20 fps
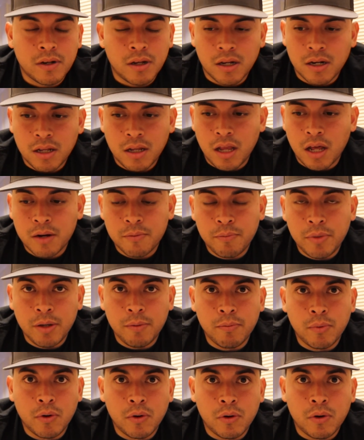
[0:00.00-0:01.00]
Not a lot of
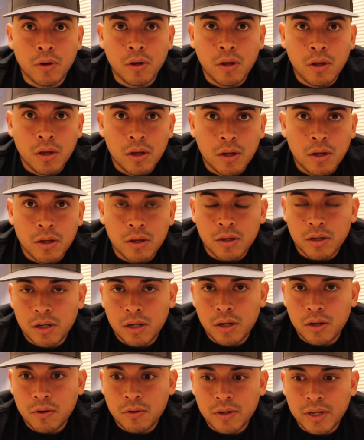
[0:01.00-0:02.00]
people,
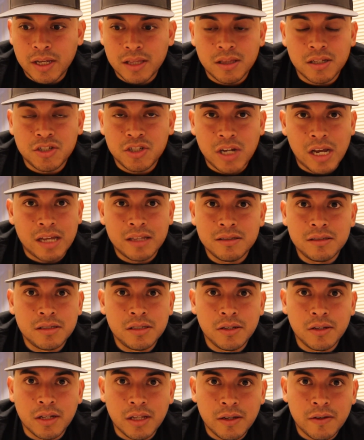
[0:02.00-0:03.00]
you know, get the
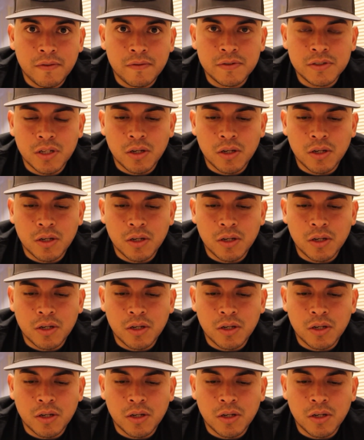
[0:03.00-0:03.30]
chance to live.